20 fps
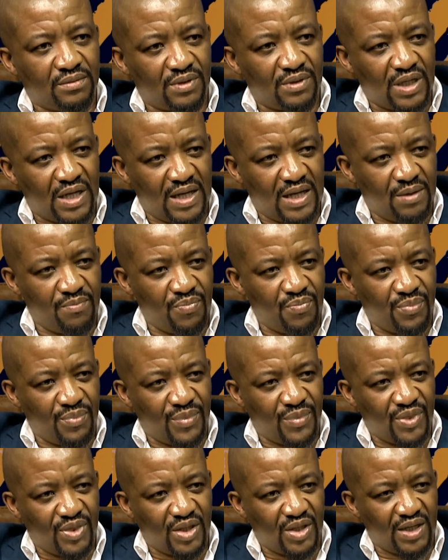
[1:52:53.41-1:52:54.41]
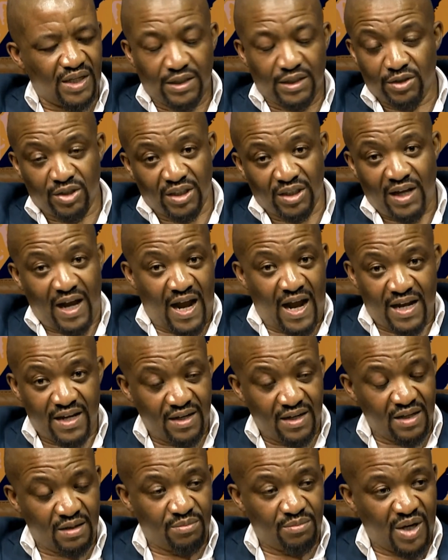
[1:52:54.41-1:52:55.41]
It is a
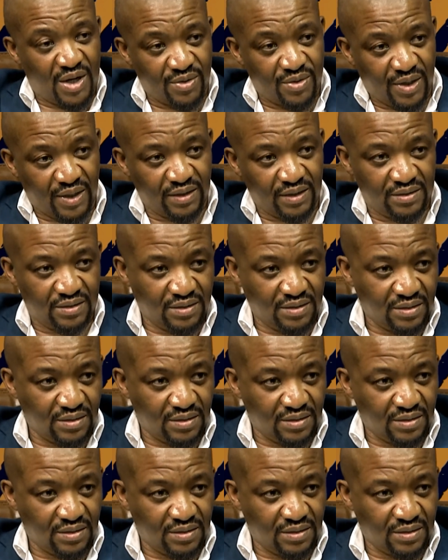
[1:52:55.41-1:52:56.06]
highly empowering,